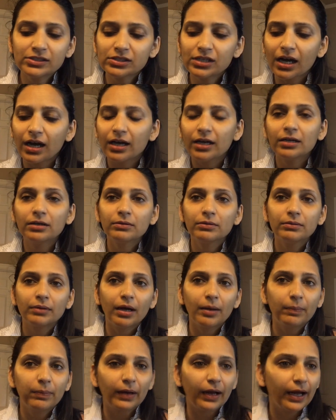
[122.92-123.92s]
start
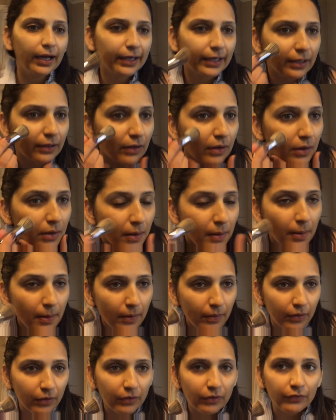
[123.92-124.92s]
applying
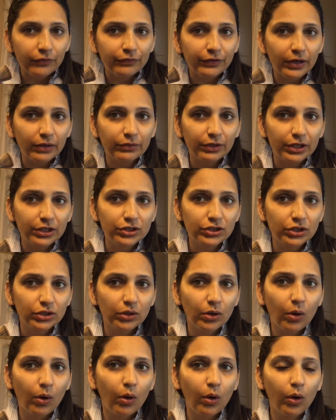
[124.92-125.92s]

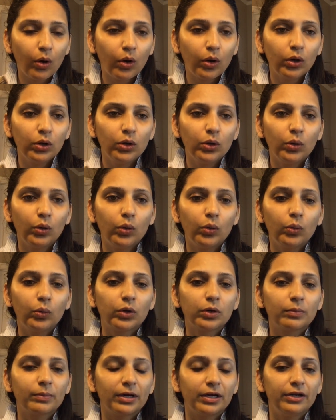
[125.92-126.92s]
foundation all
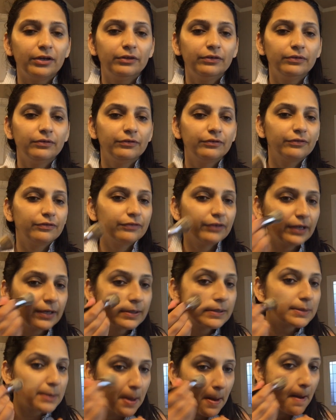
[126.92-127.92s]
over my
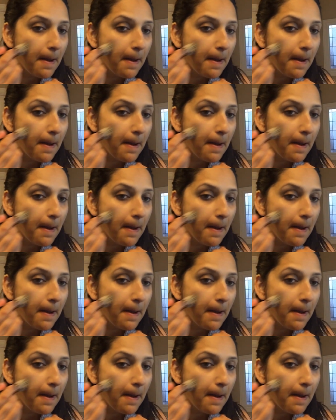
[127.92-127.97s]
face.